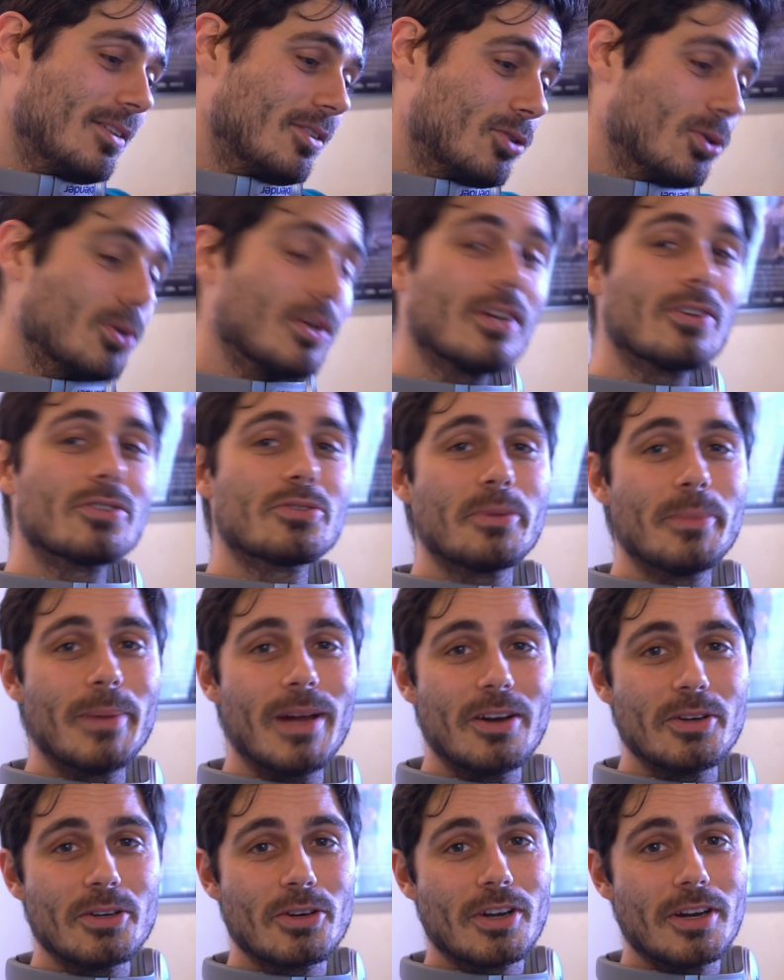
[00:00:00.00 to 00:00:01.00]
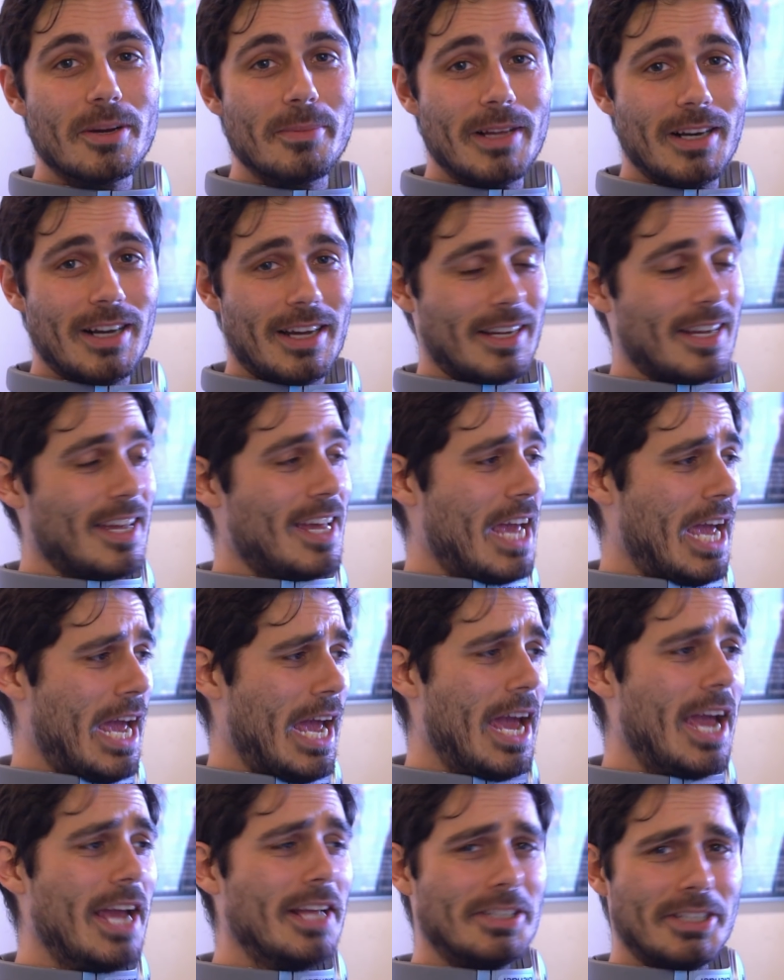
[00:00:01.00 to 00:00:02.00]
2 years from now, you're gonna be like,
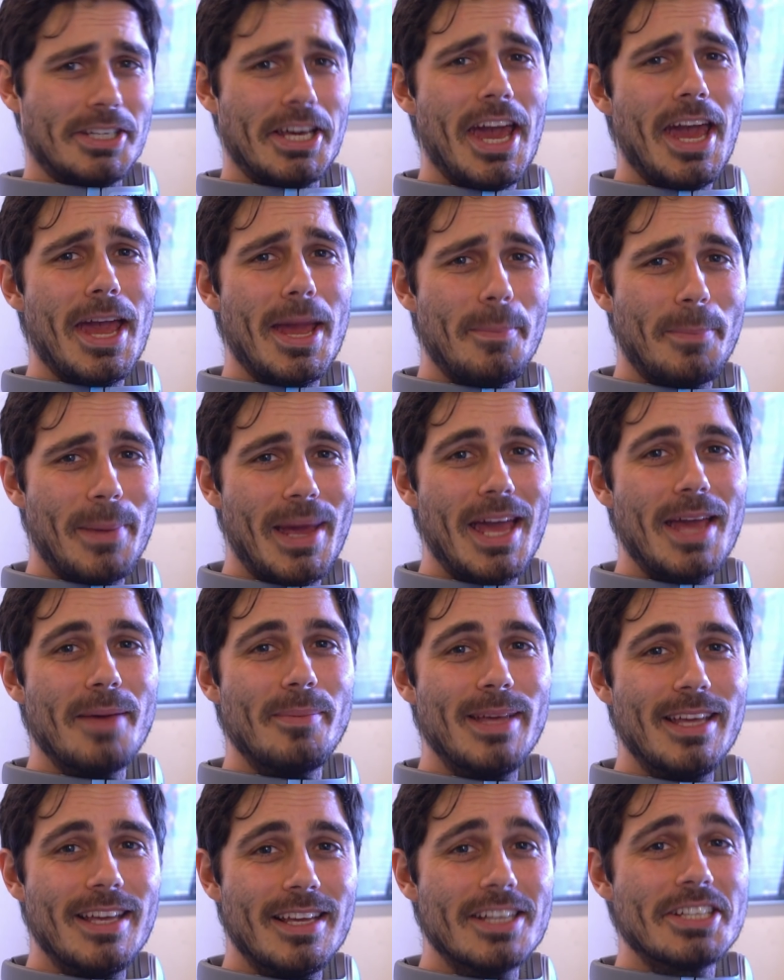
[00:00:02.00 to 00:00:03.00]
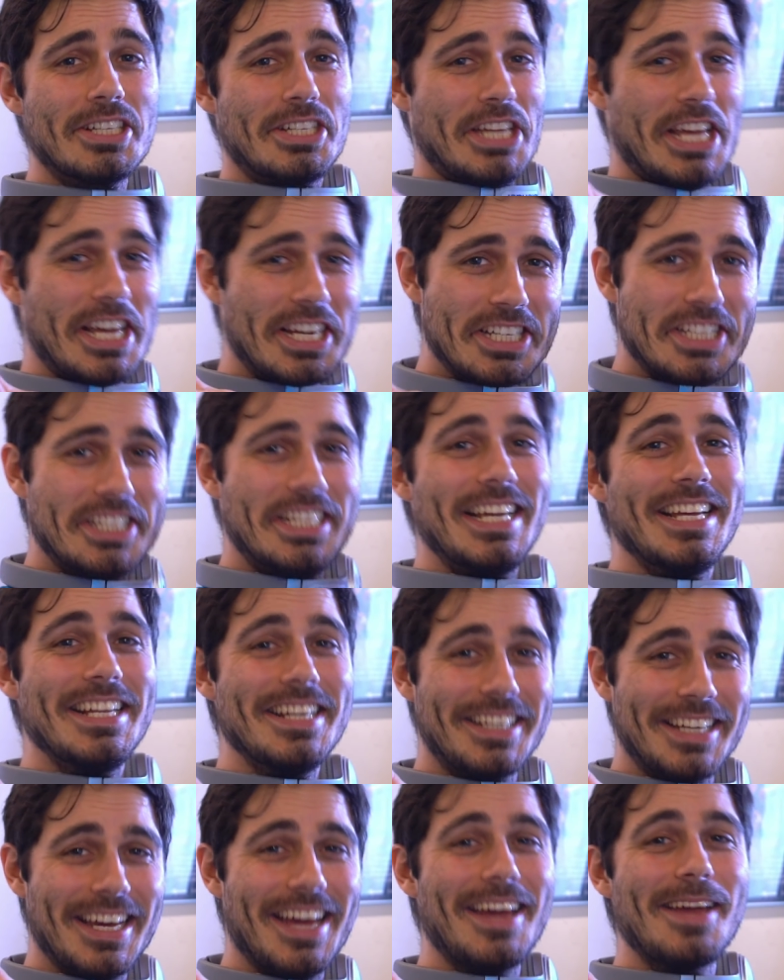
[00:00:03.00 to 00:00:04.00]
8K baby,
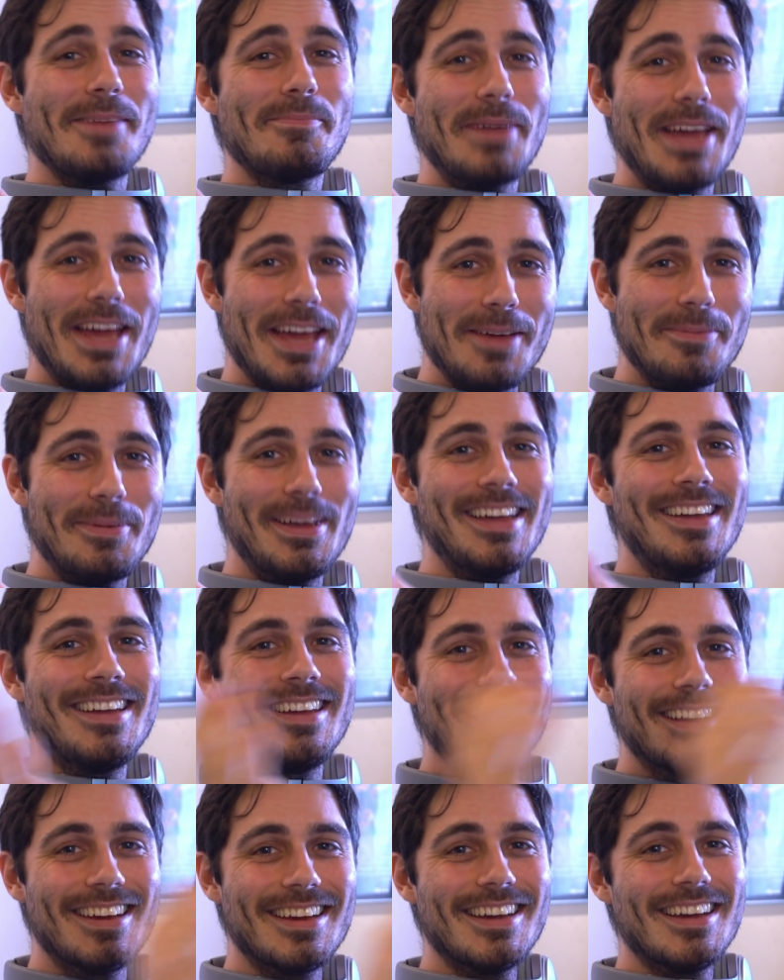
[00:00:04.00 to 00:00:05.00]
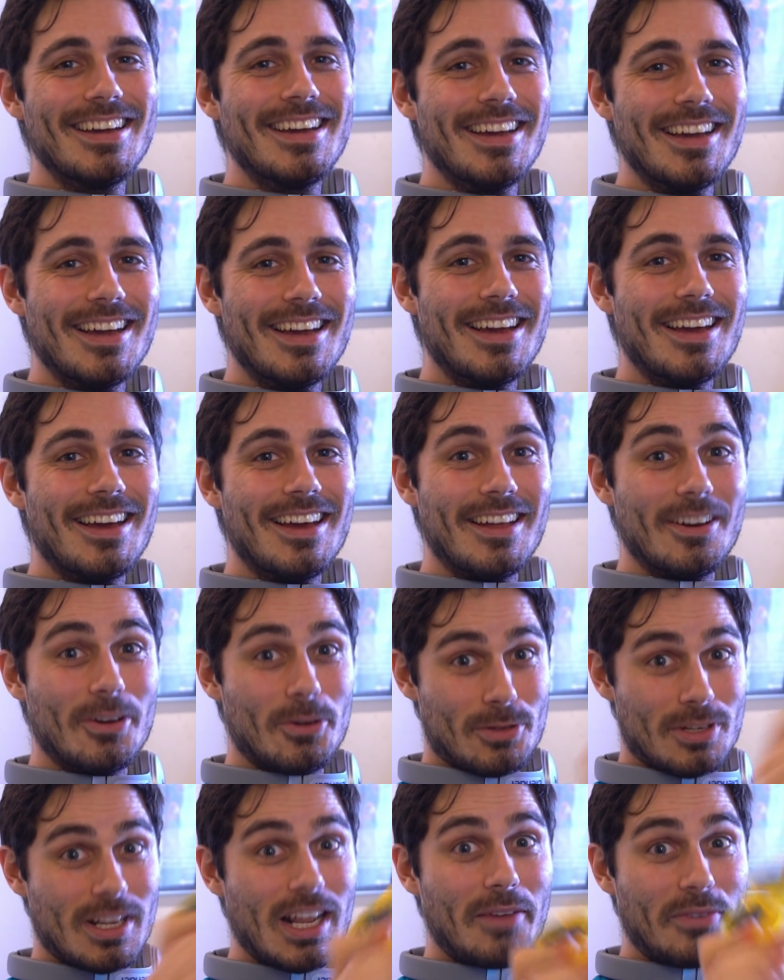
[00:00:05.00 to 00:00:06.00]
16K baby. And
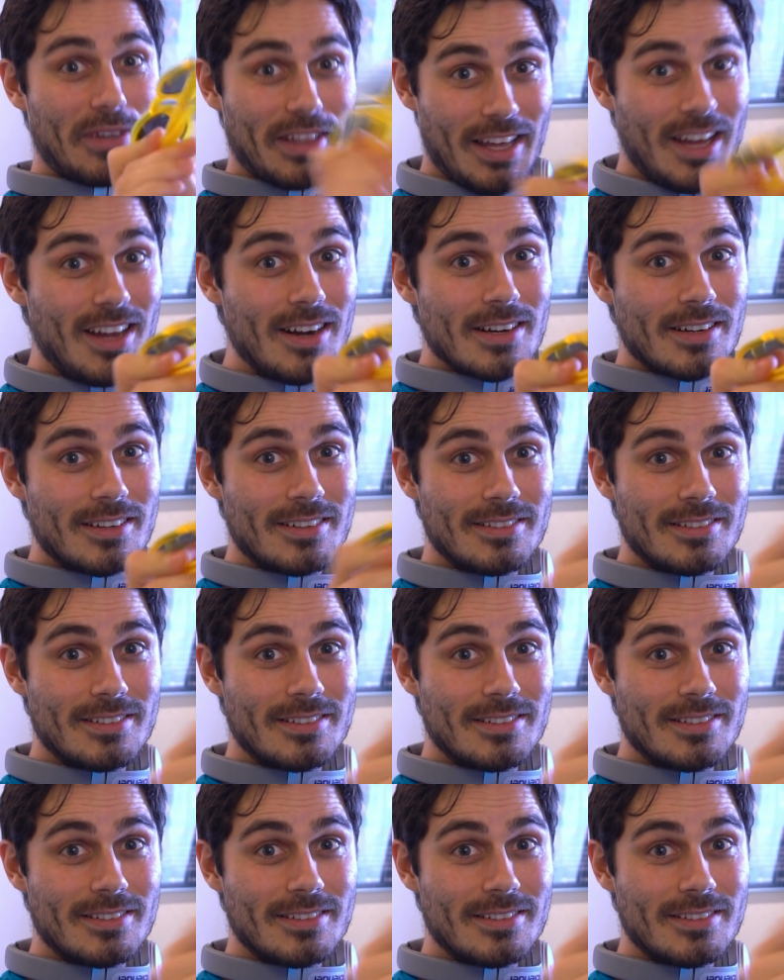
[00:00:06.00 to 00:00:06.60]
who's laughing then?